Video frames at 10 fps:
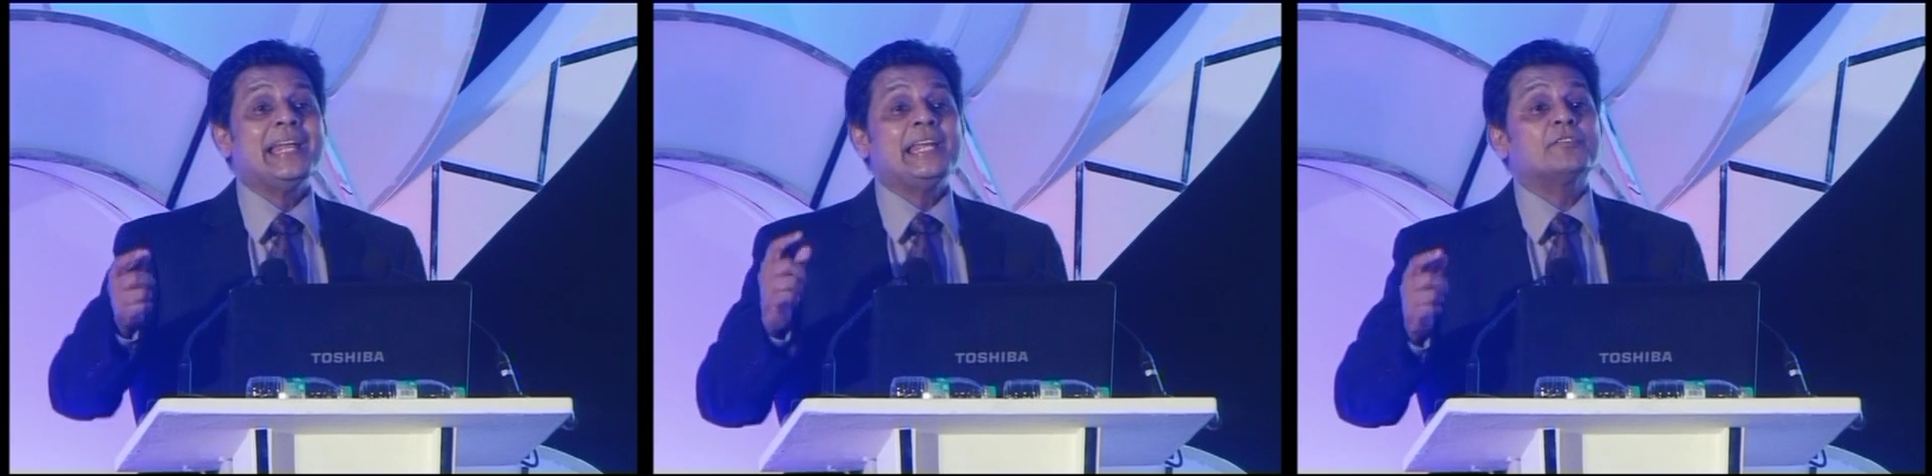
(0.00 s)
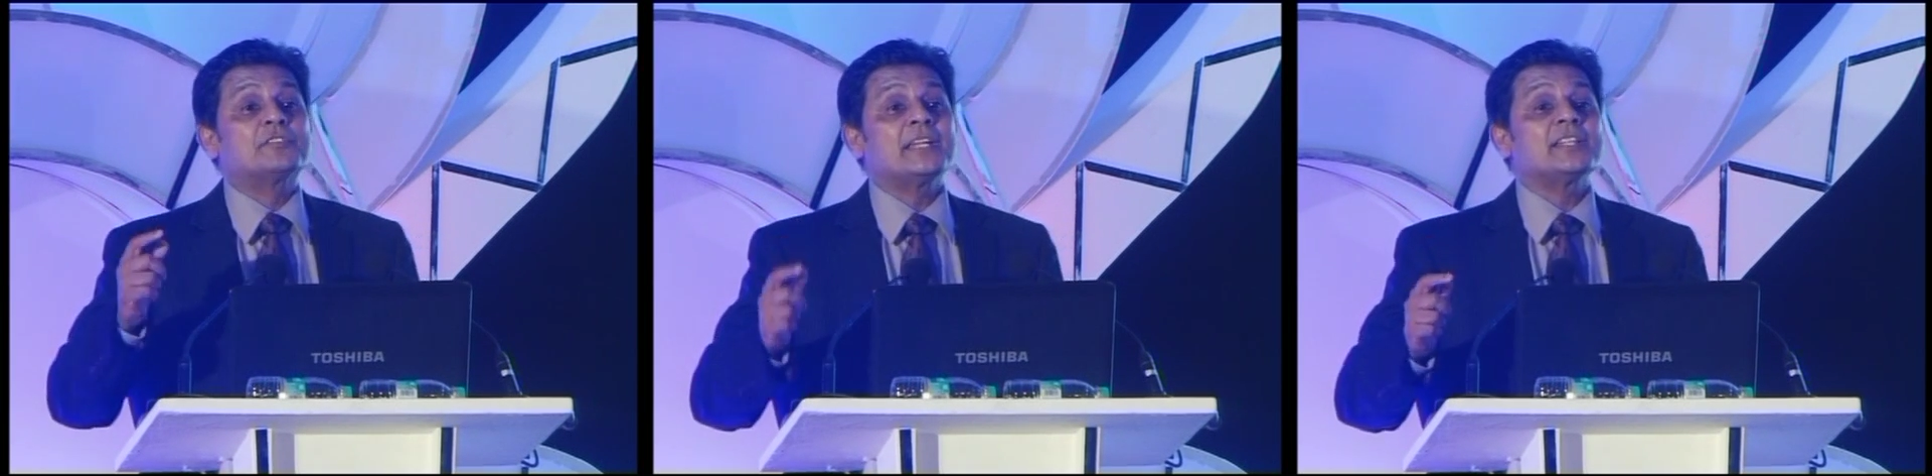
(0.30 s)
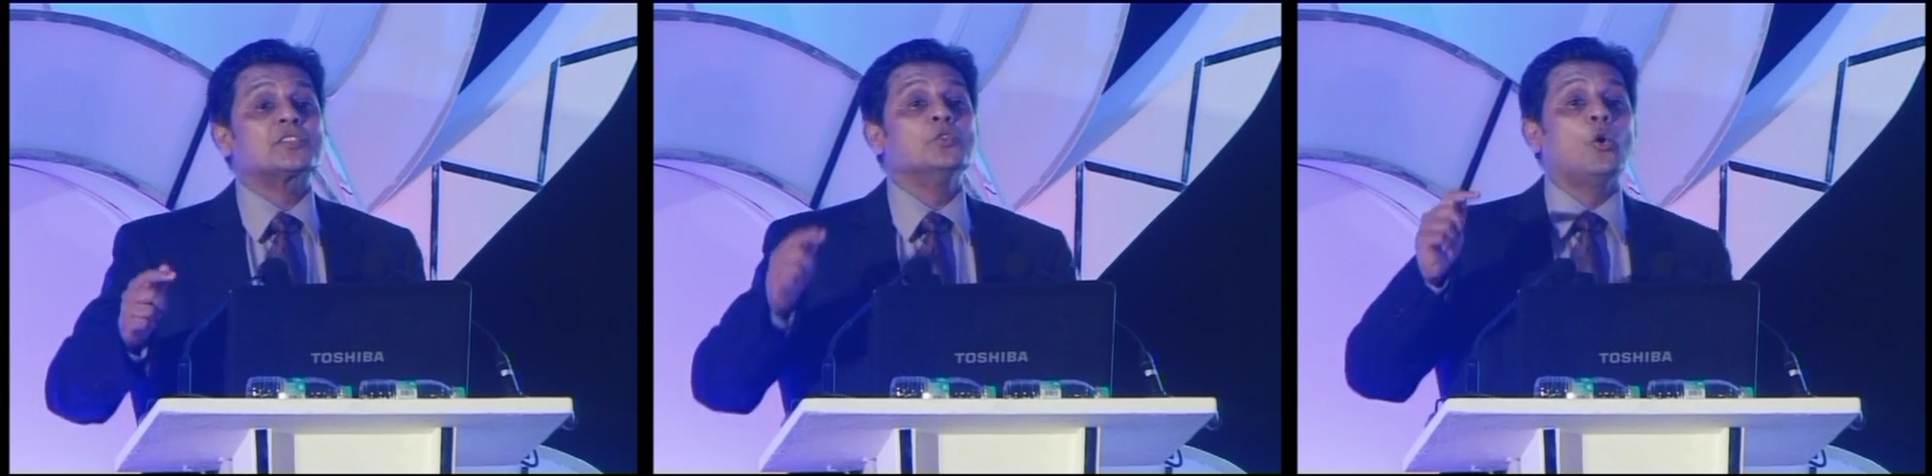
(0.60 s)
if there
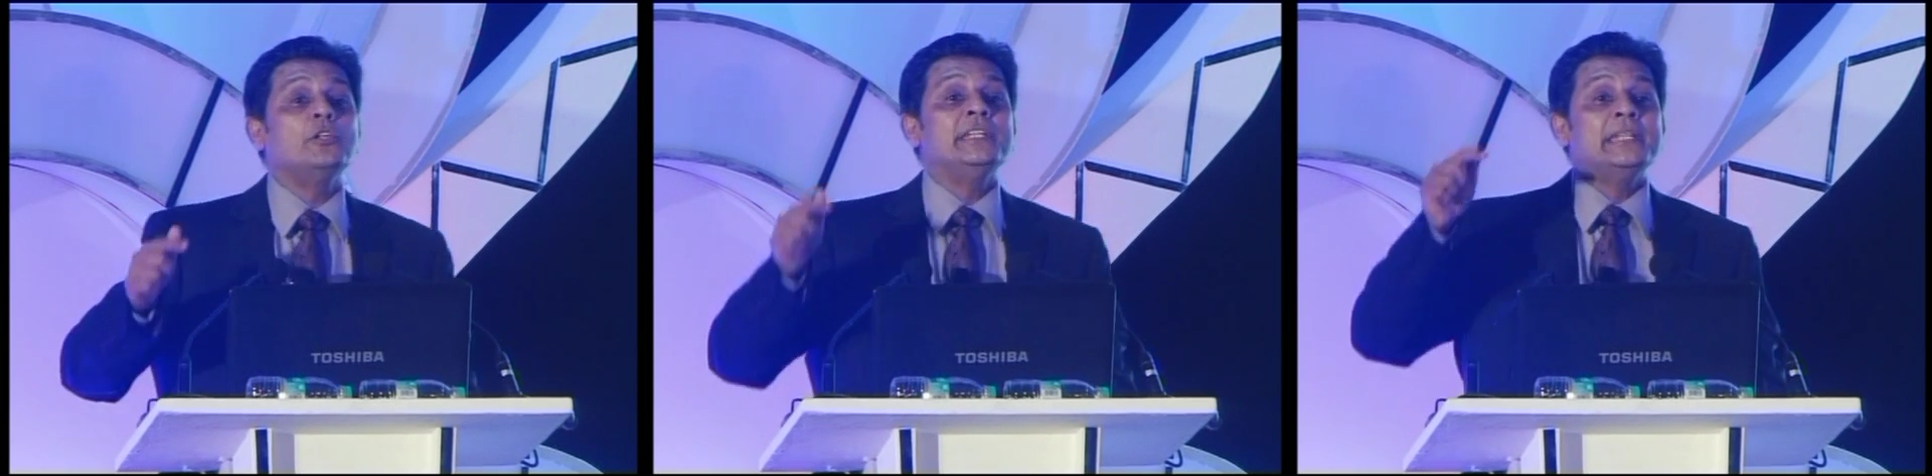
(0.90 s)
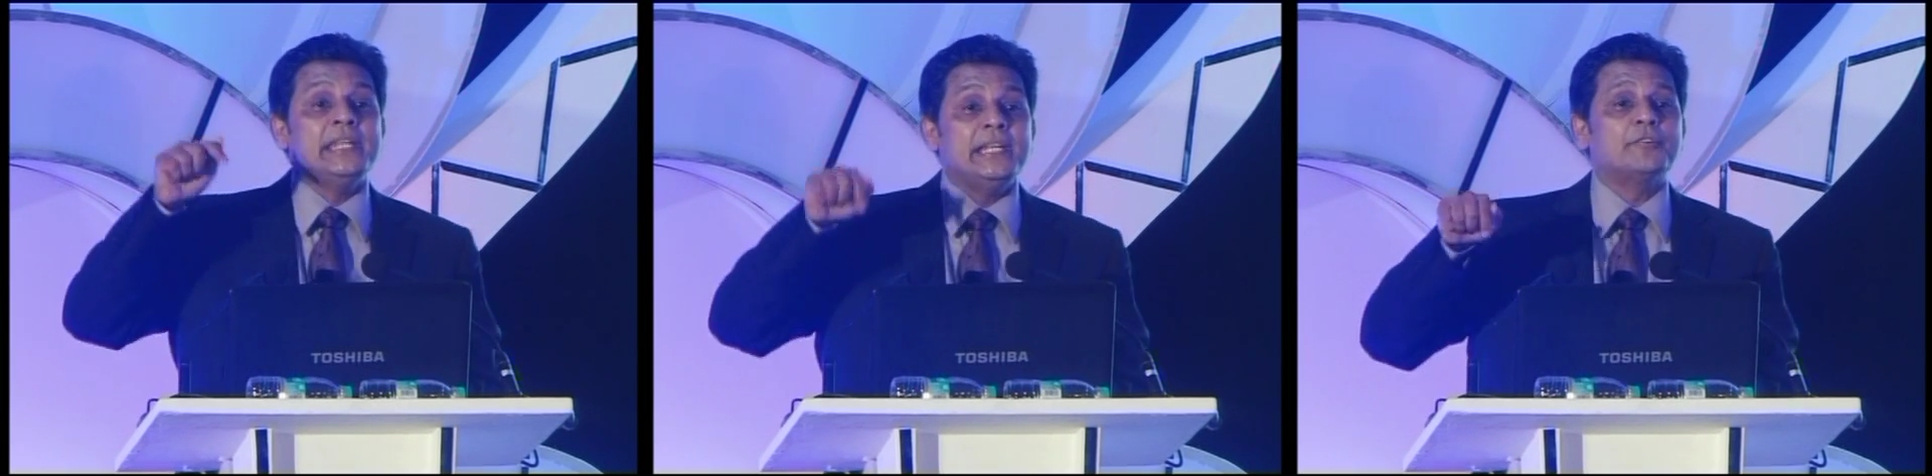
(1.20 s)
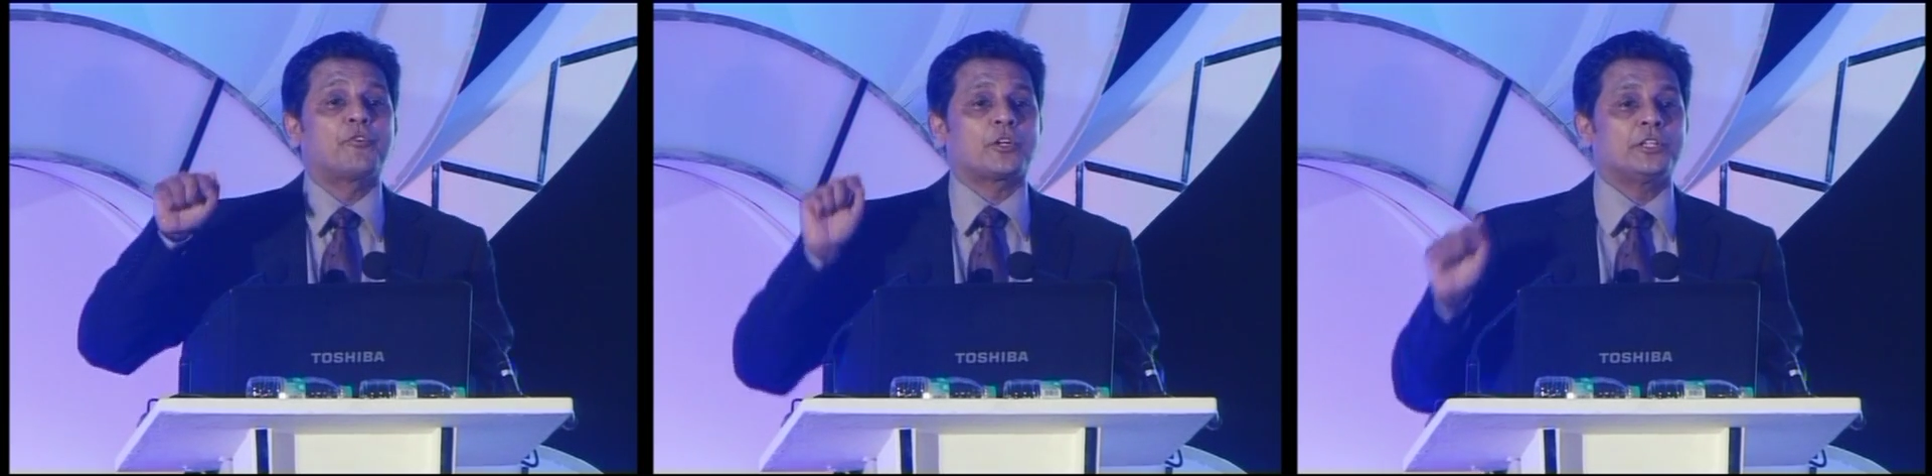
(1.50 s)
is no need
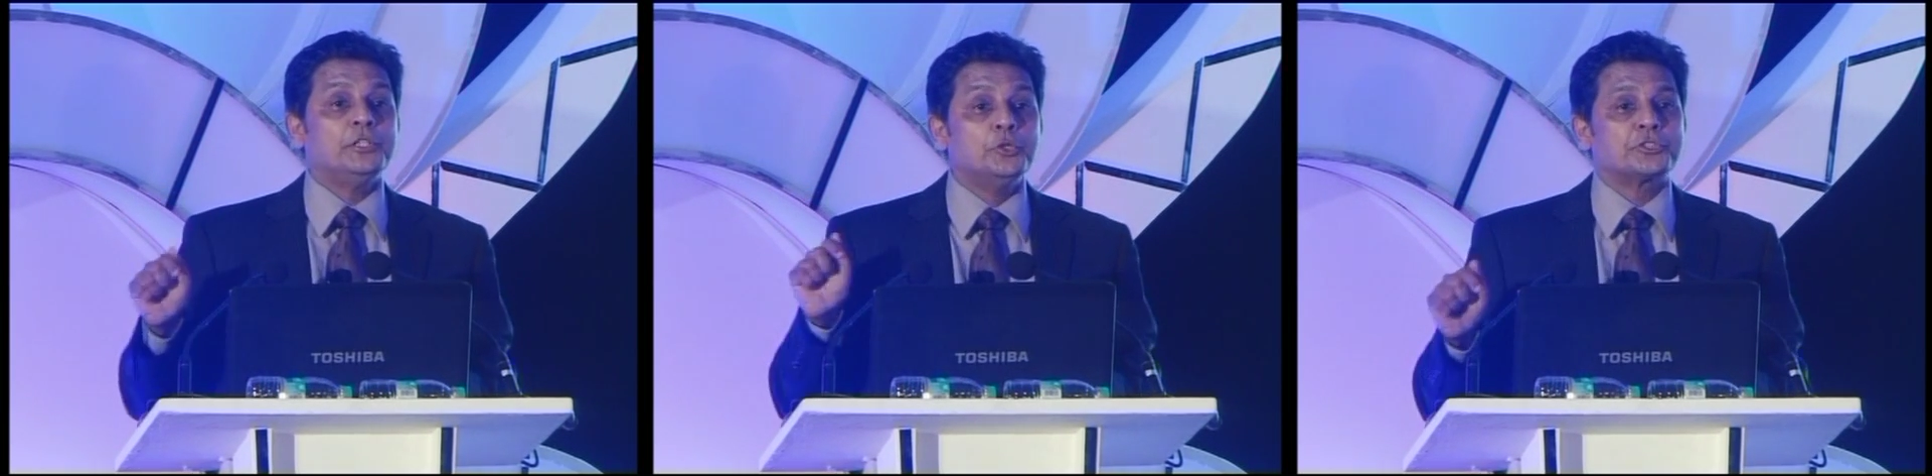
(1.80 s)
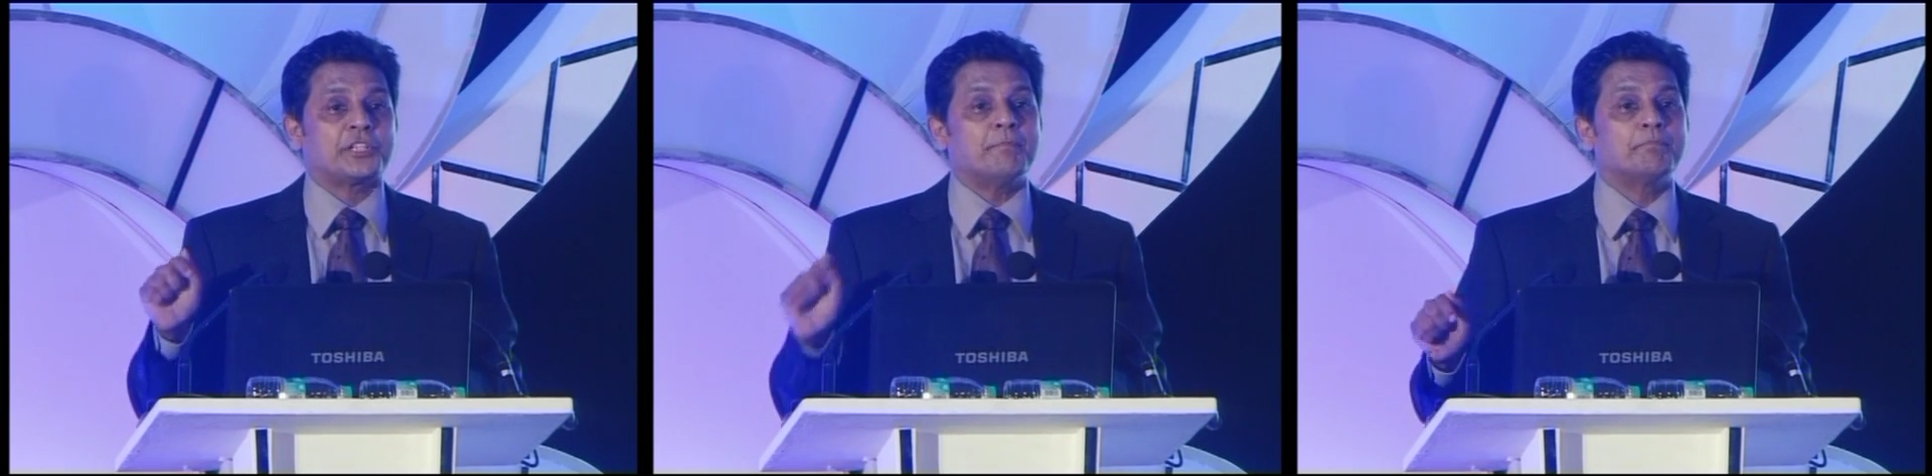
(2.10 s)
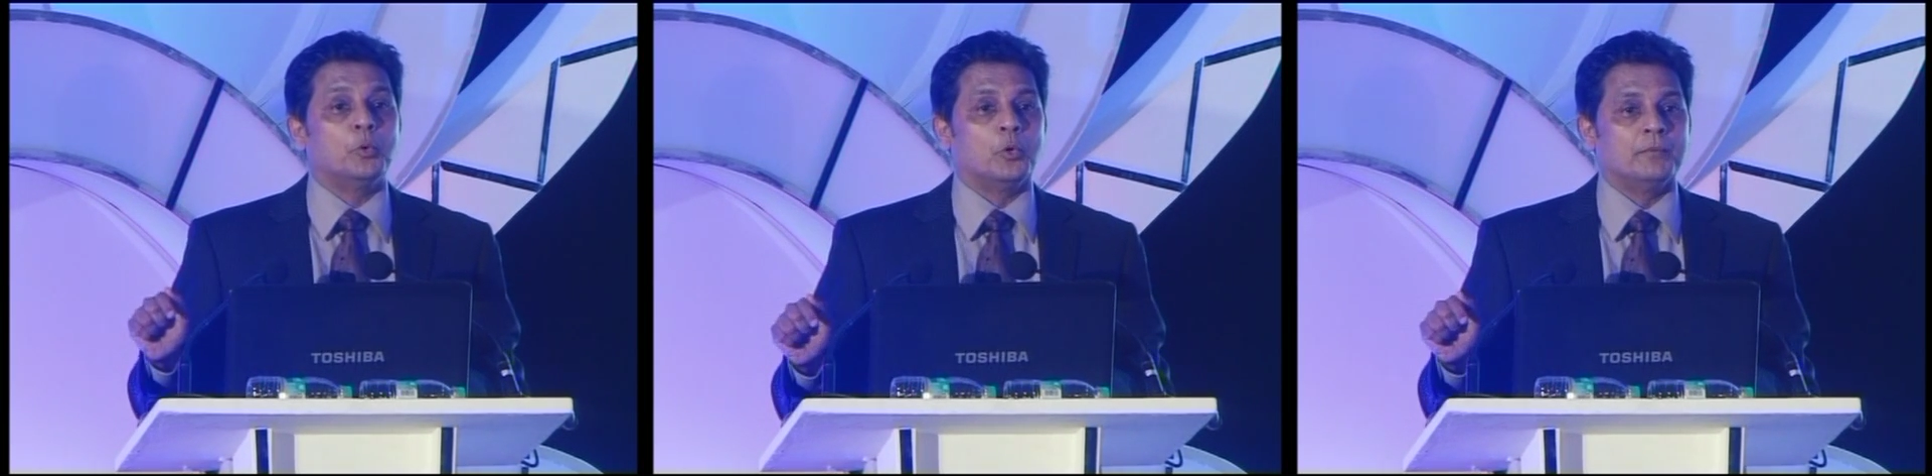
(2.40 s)
for a new shampoo.